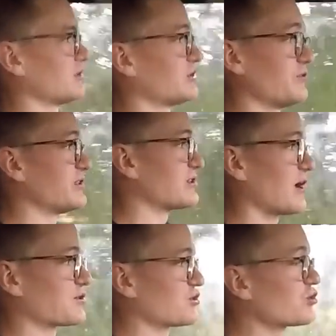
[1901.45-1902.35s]
suited
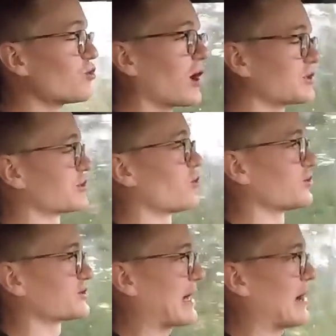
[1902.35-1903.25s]
to up to 200
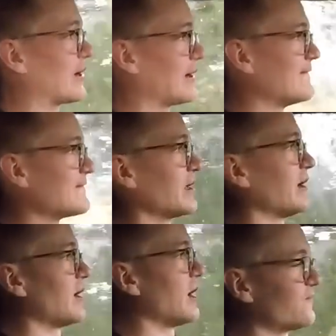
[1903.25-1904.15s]
horsepower
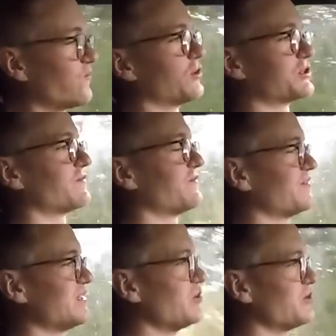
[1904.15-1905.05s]
and
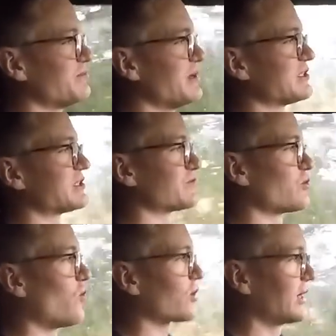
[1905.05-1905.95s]
450 newton meters of
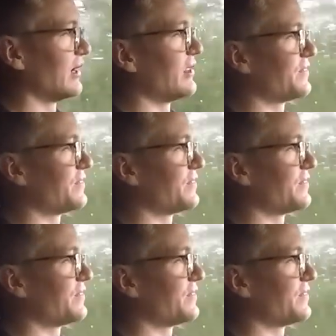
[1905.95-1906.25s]
torque.